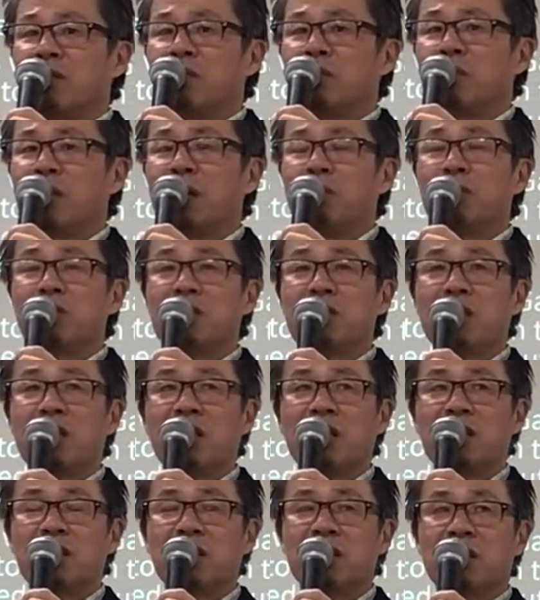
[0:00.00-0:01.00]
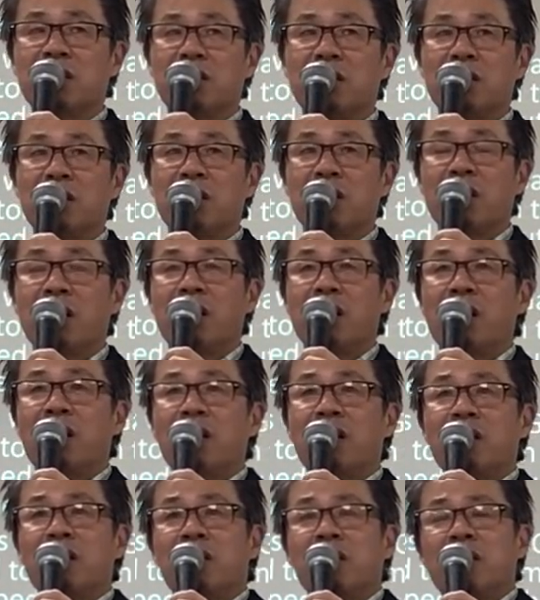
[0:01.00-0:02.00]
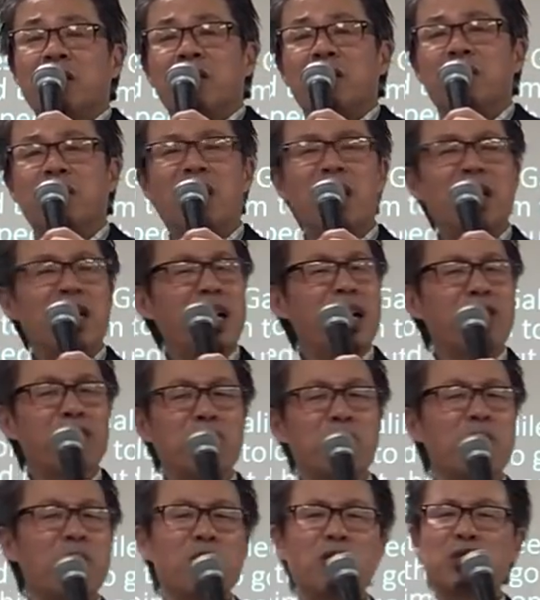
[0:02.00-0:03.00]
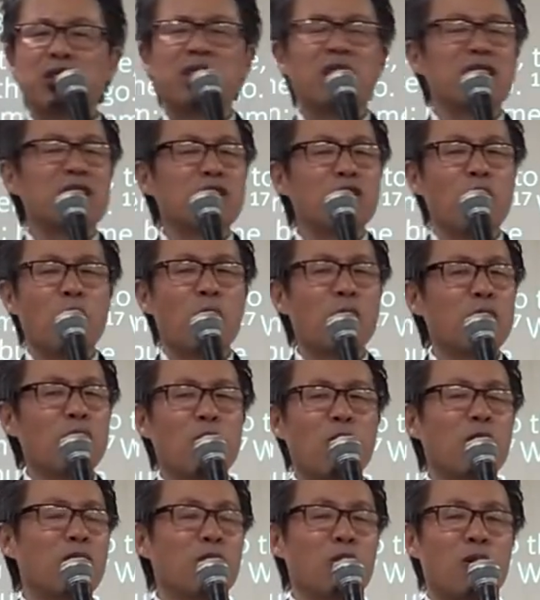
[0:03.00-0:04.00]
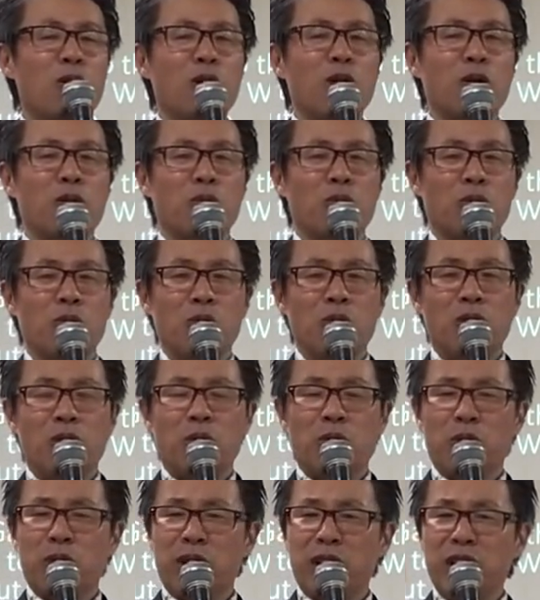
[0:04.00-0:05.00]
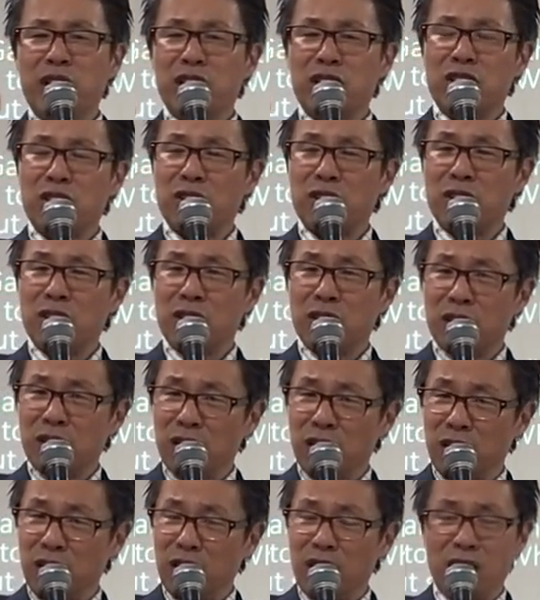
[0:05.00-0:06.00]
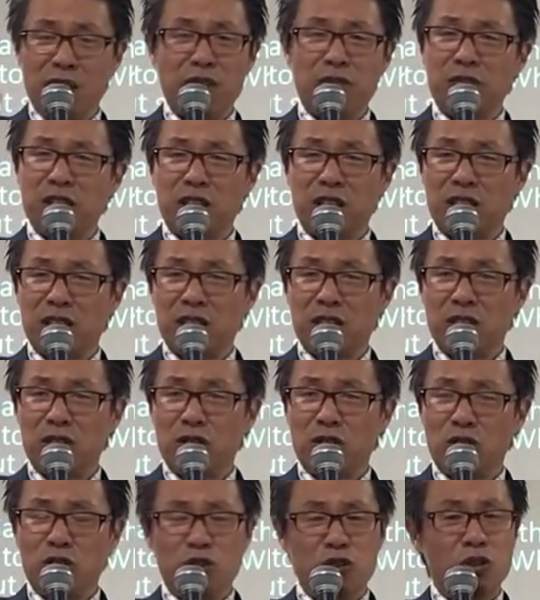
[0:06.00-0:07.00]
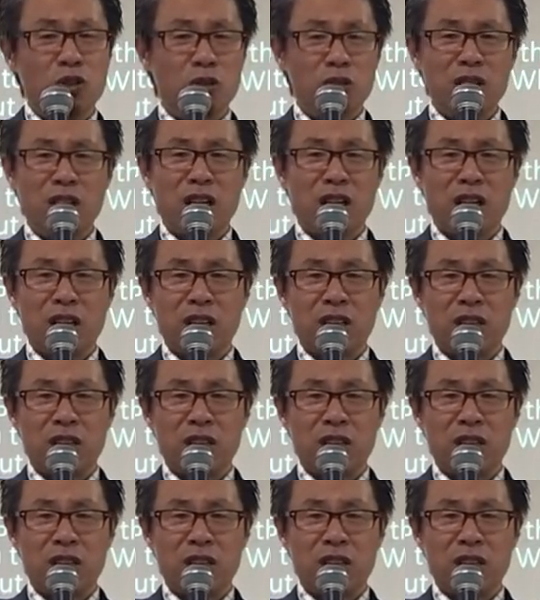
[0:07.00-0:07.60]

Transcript: Bible says, not everyone who says, Lord, Lord, Lord, will enter in heaven. Did you know that?